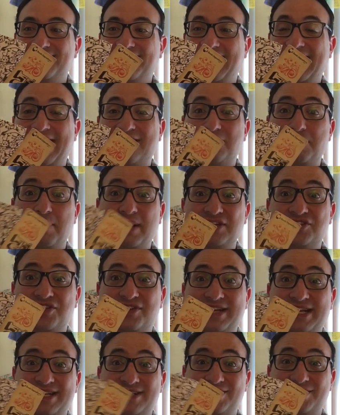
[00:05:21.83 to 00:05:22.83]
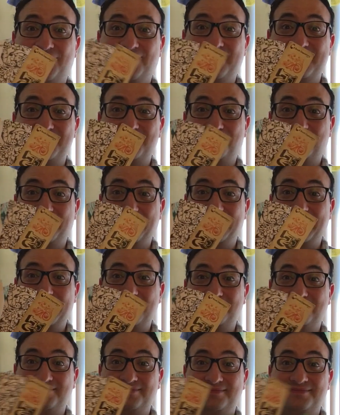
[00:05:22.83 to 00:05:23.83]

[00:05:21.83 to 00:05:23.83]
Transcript: I have a bunch of these, so these are what I